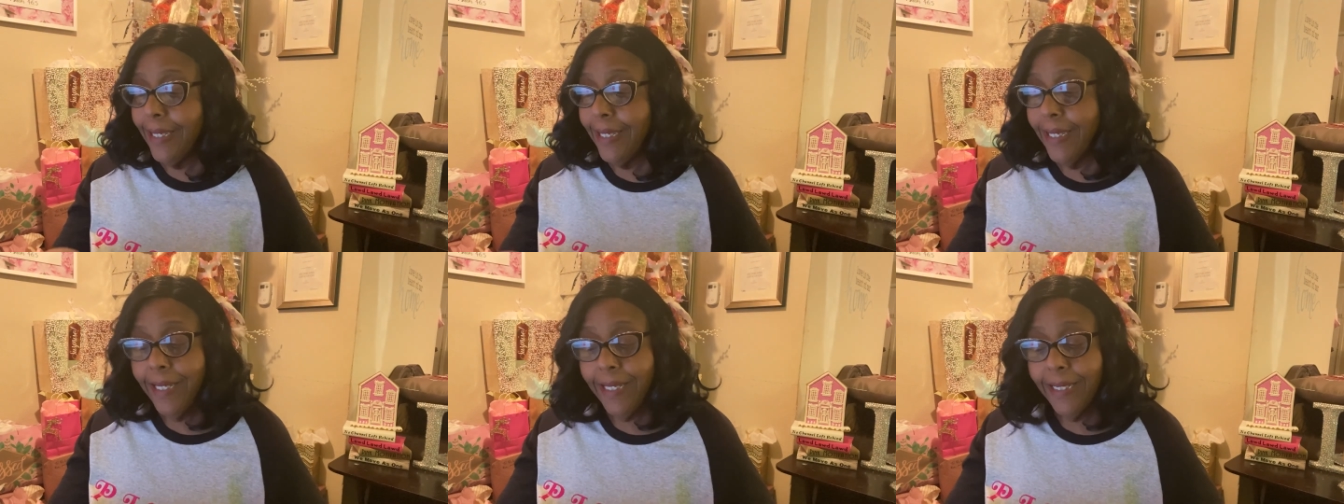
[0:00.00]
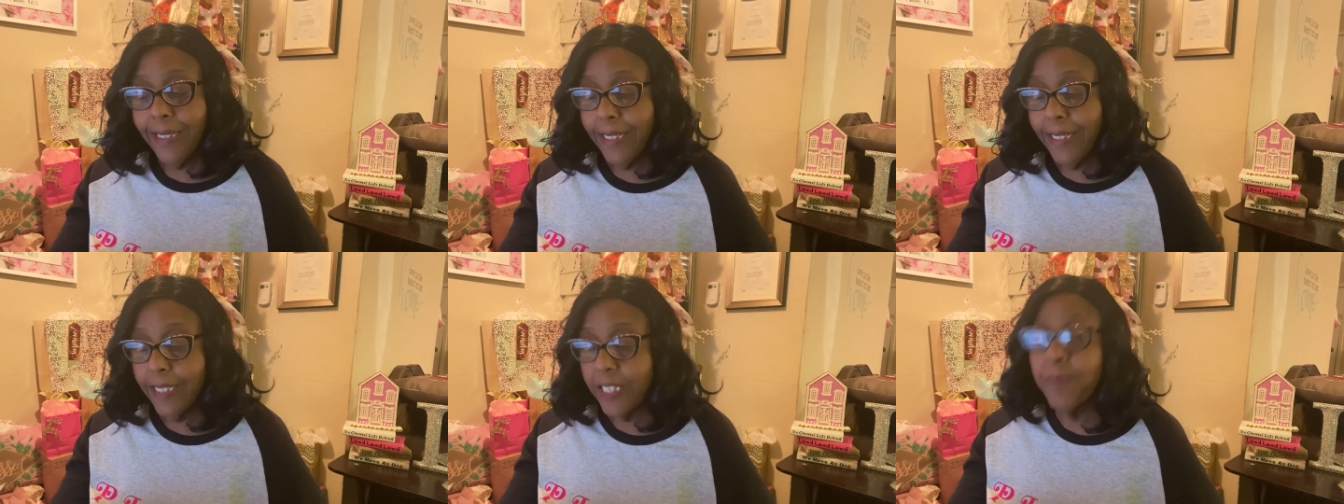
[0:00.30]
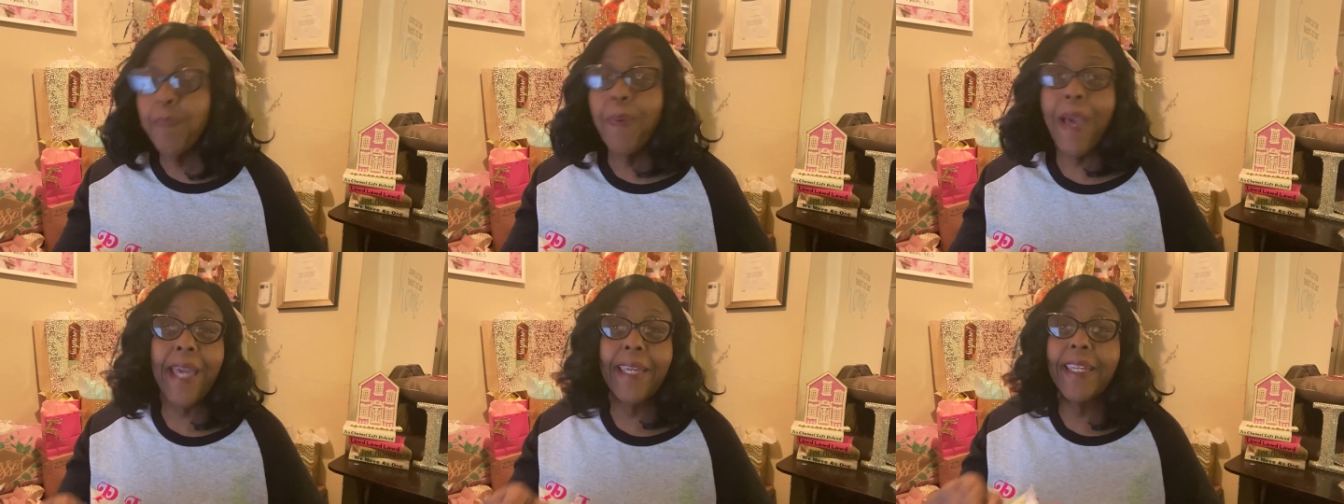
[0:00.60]
It is
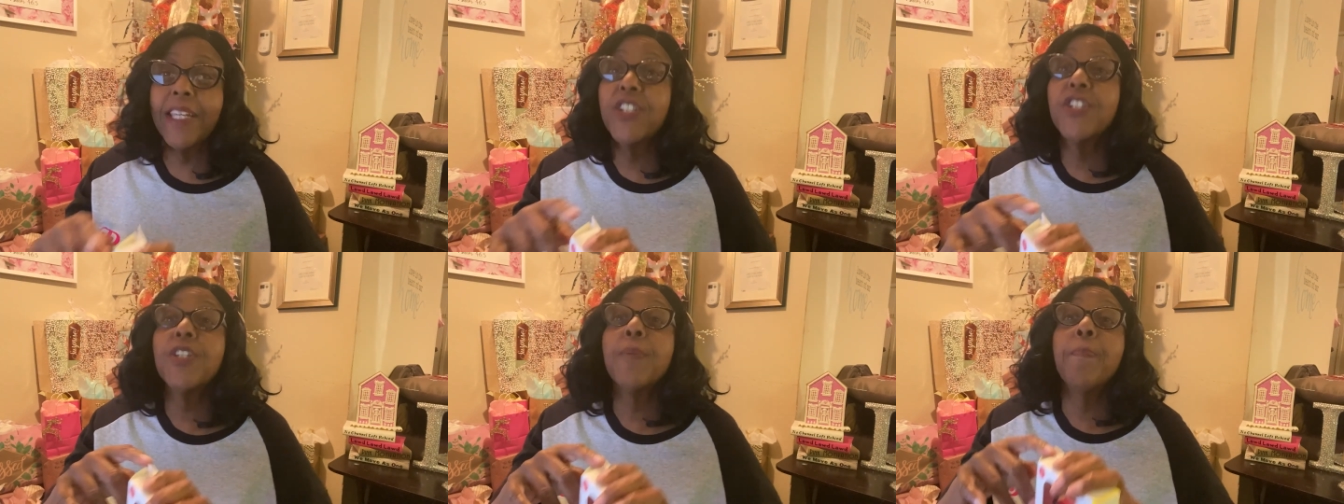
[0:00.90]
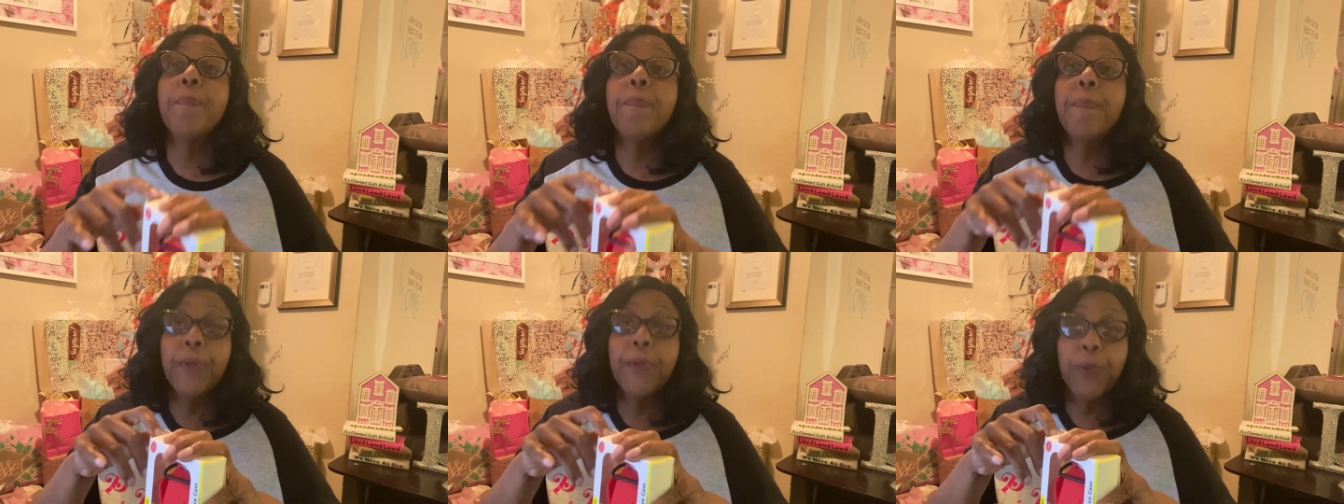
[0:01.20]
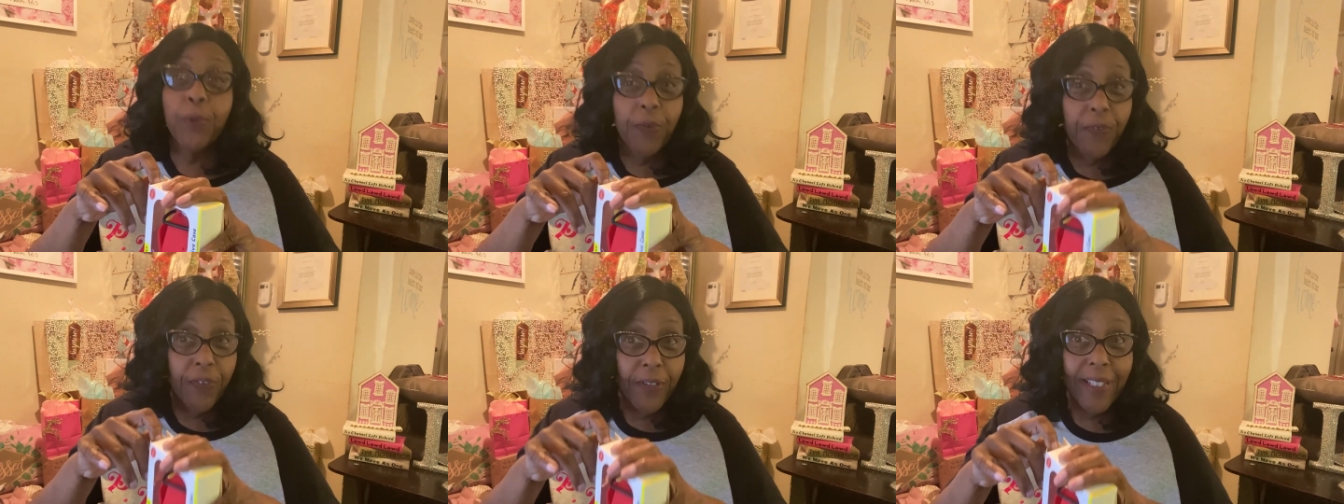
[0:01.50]
packaged
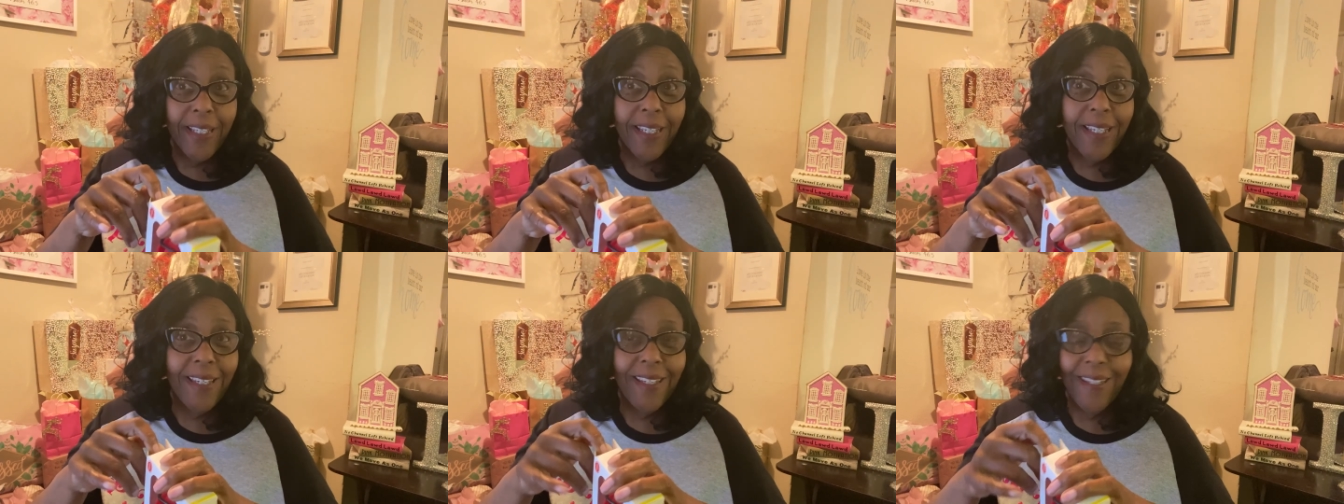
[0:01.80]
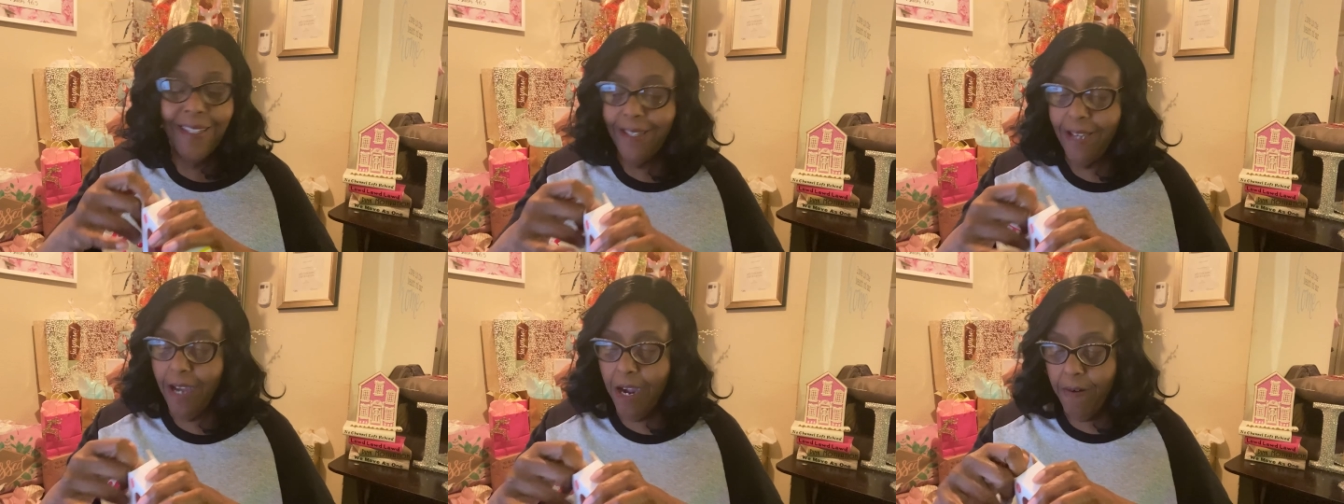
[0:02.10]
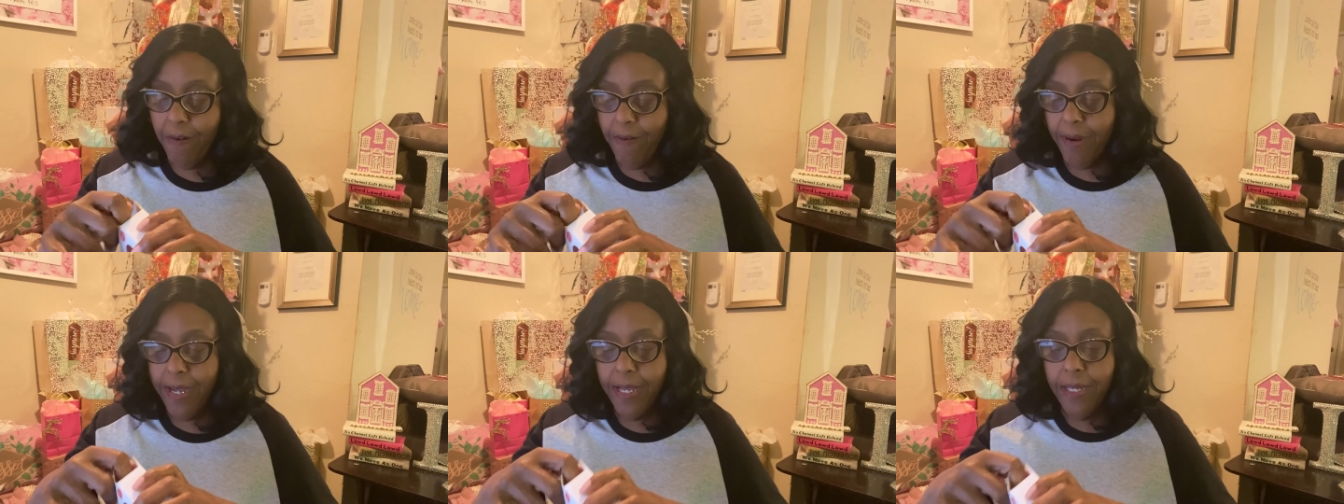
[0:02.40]
beautifully,
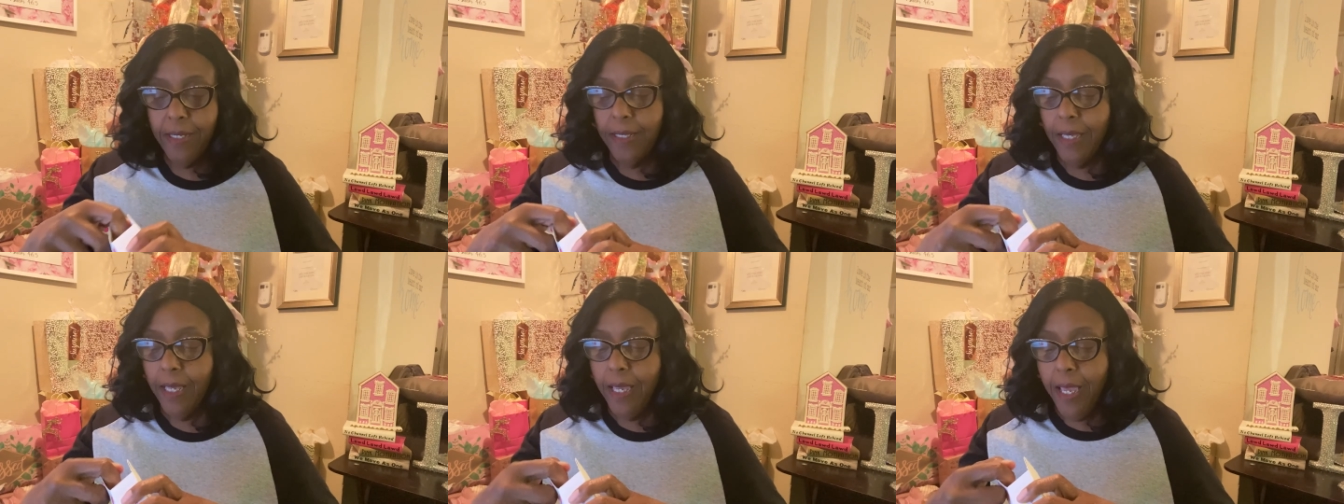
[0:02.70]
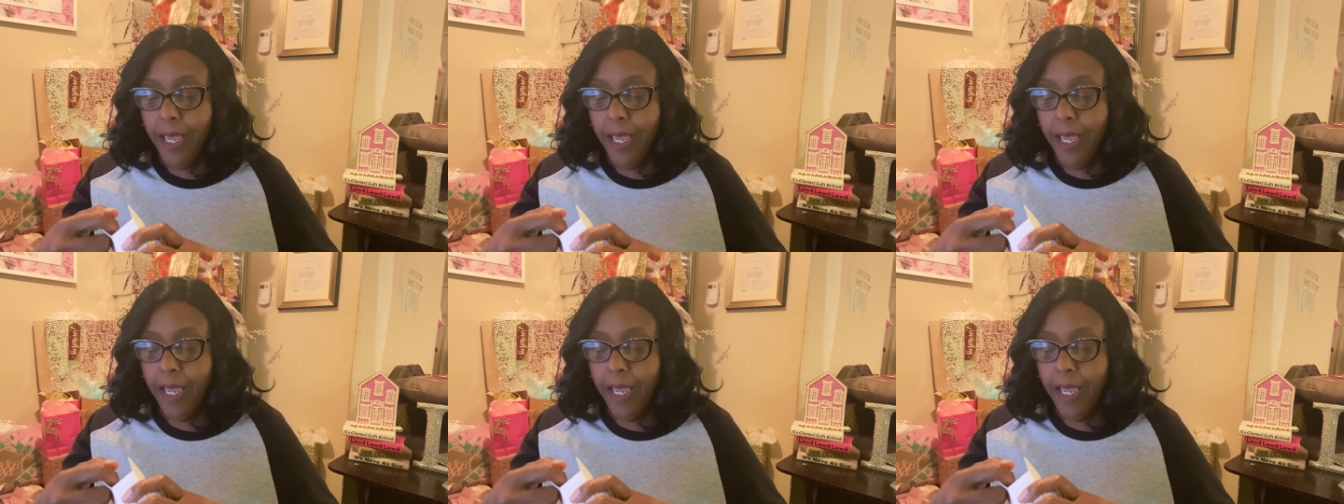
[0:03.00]
all right?